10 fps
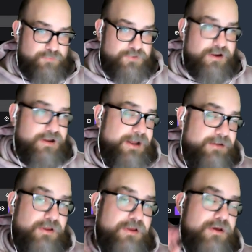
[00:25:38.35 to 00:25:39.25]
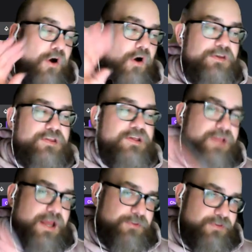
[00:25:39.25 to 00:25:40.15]
We're talking about all these
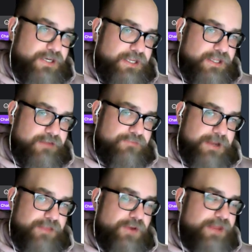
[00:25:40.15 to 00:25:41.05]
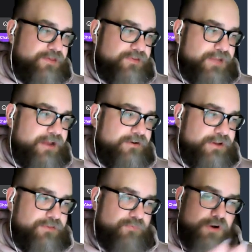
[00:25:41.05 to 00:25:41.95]
examples that he gives, by the way. The standard
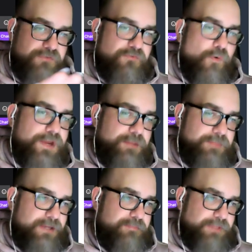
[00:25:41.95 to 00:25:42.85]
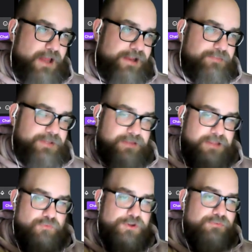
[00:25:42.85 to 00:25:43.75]
is we're at 40 big blinds because
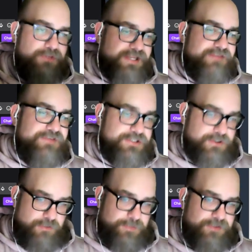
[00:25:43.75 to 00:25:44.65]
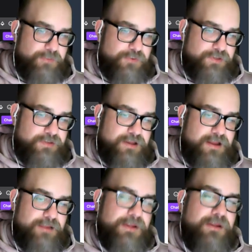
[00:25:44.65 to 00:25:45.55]
that's where you live in tournaments most of the time.